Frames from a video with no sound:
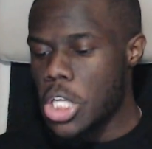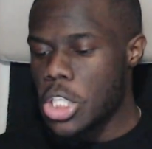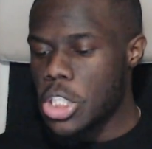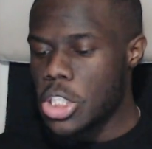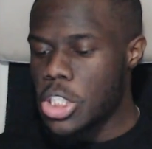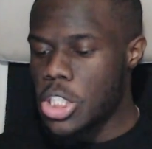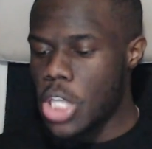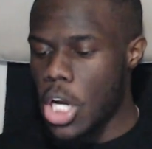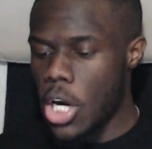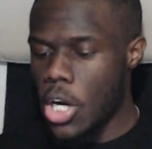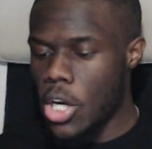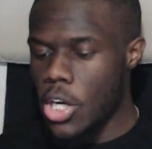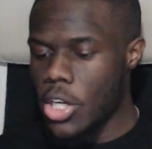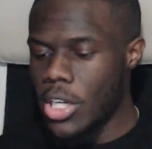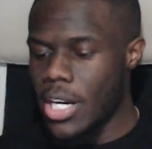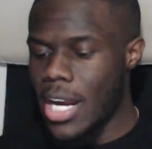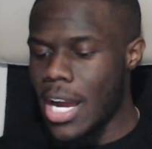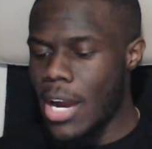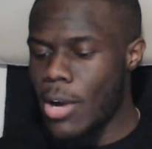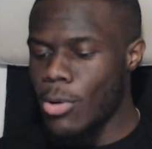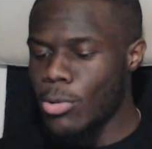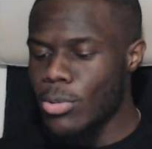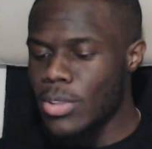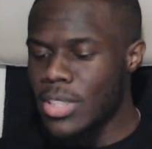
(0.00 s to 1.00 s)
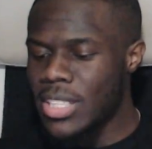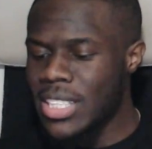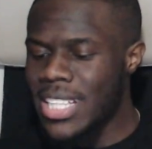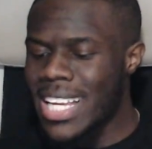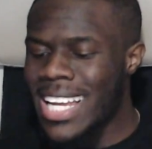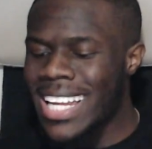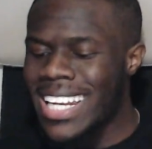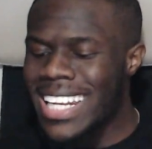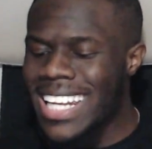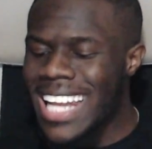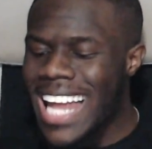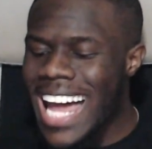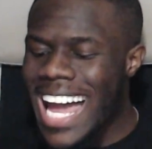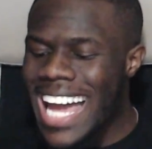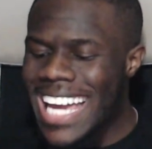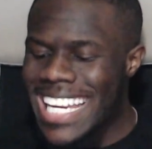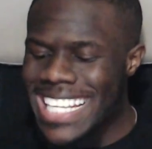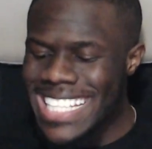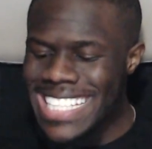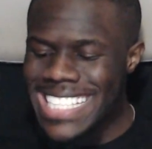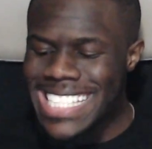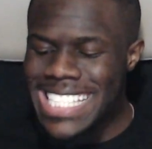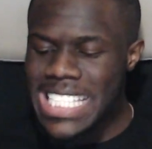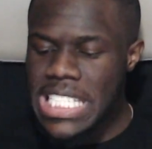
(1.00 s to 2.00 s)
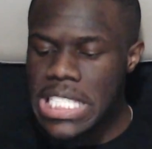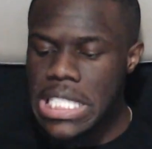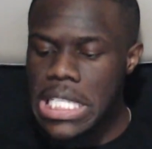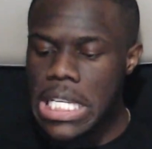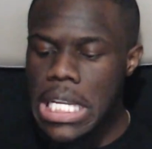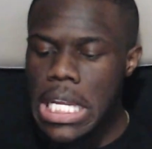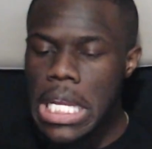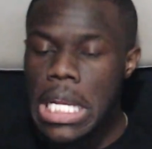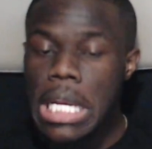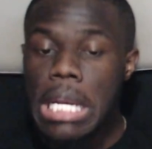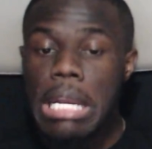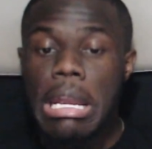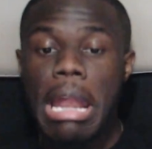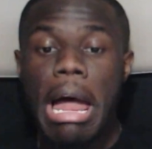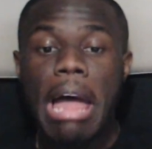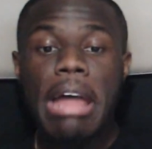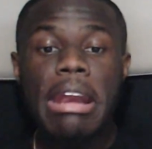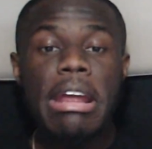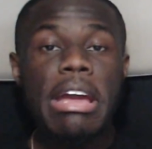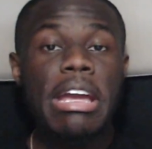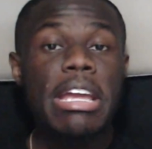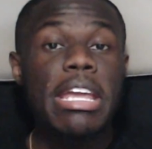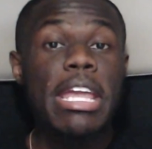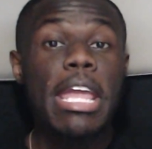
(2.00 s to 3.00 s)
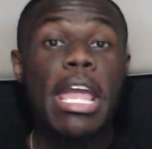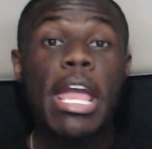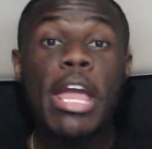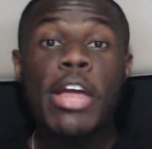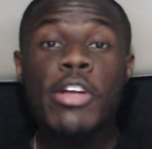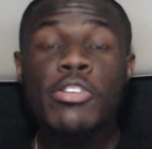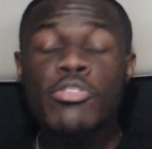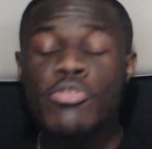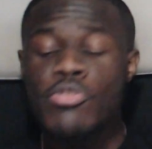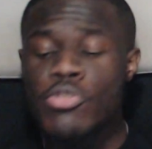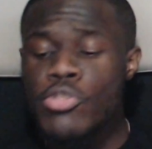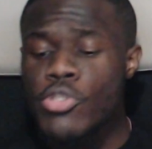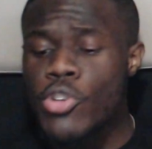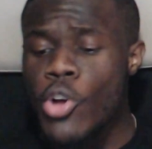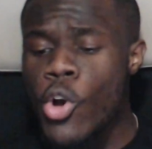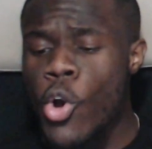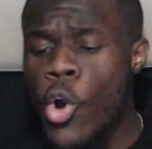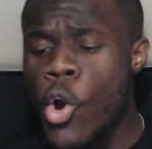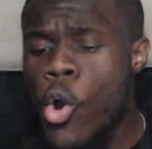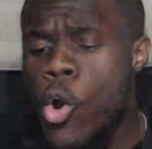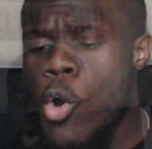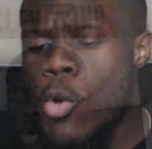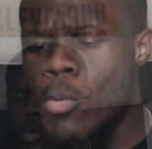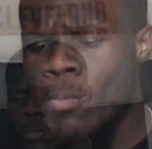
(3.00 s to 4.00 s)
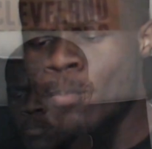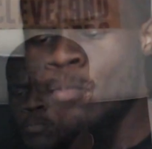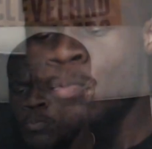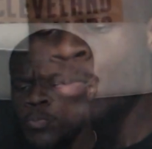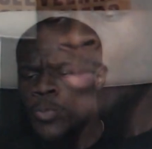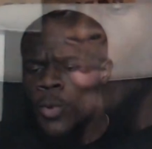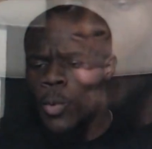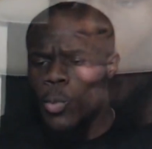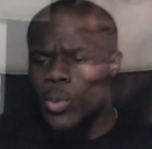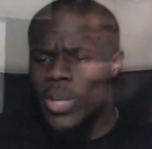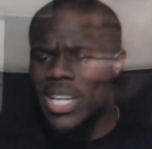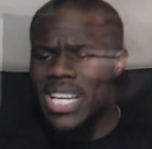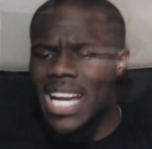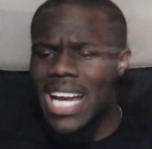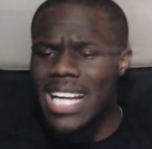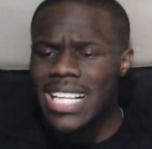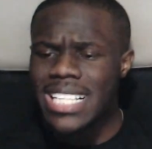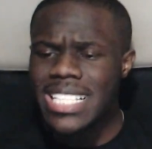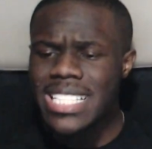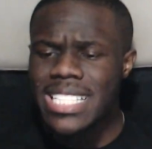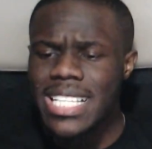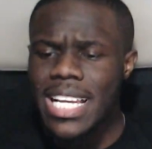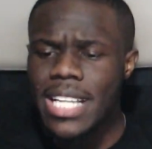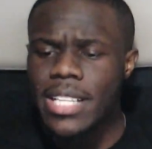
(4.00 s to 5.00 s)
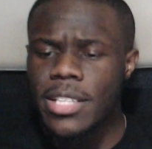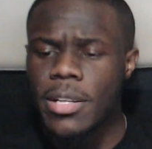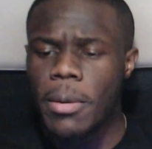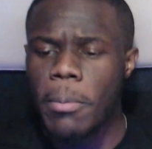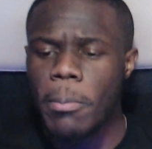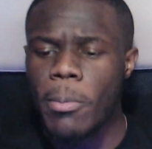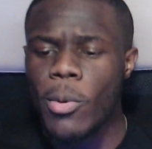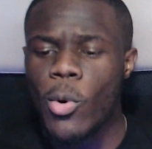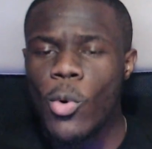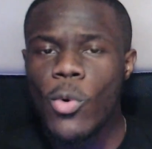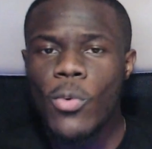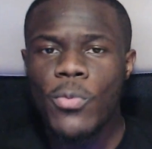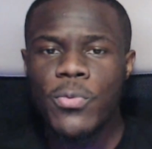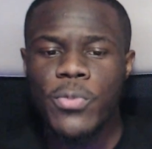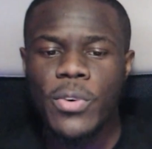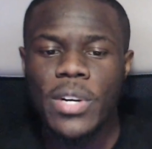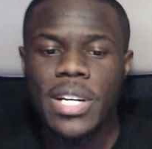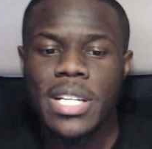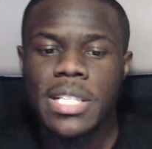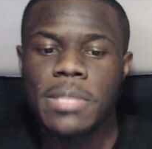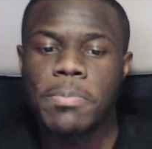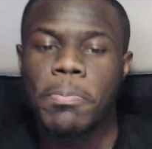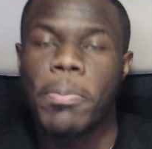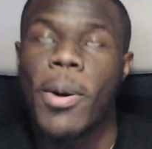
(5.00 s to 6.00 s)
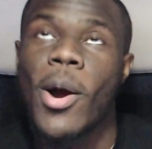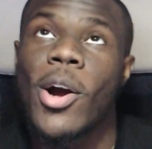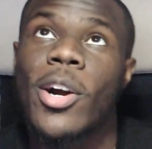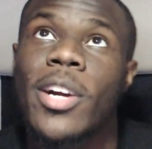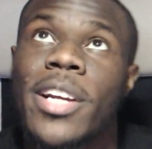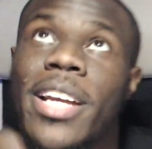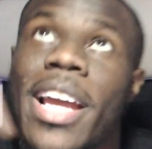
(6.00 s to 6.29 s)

turn out the lights and light a candle. We gotta set the mood for this park